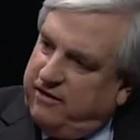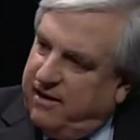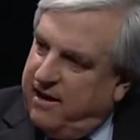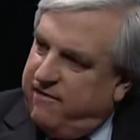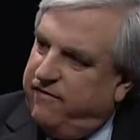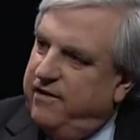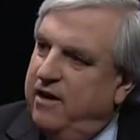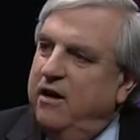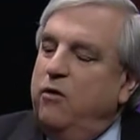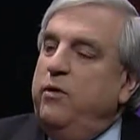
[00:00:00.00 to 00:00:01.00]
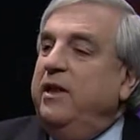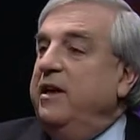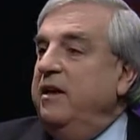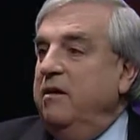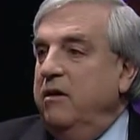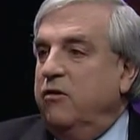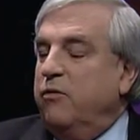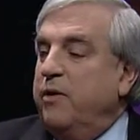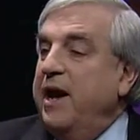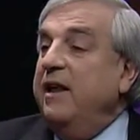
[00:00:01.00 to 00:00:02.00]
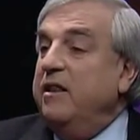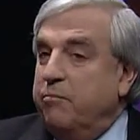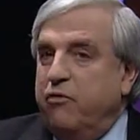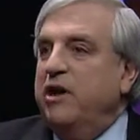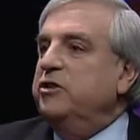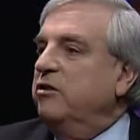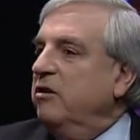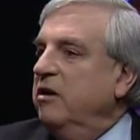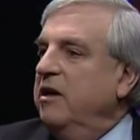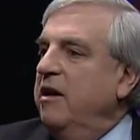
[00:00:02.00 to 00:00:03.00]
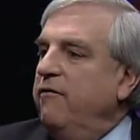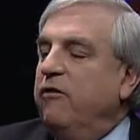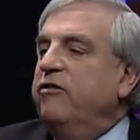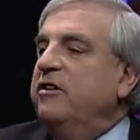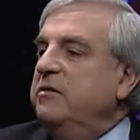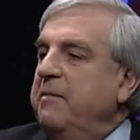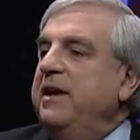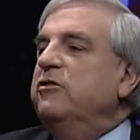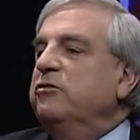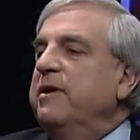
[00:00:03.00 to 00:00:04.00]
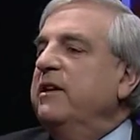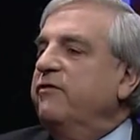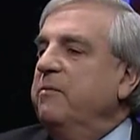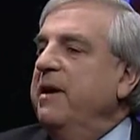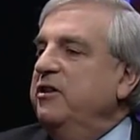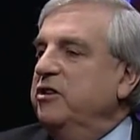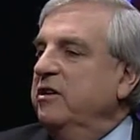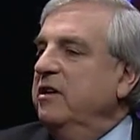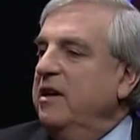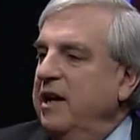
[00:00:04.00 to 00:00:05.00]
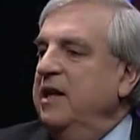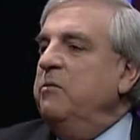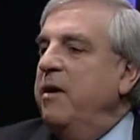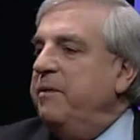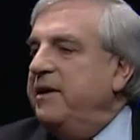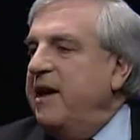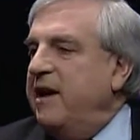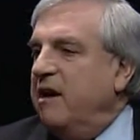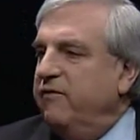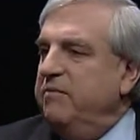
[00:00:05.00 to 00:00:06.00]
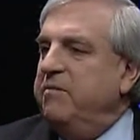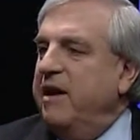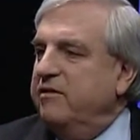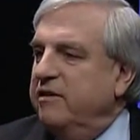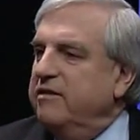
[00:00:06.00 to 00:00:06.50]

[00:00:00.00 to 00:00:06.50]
that have really created the pressure for such a major transformation in the way we take care of inpatients?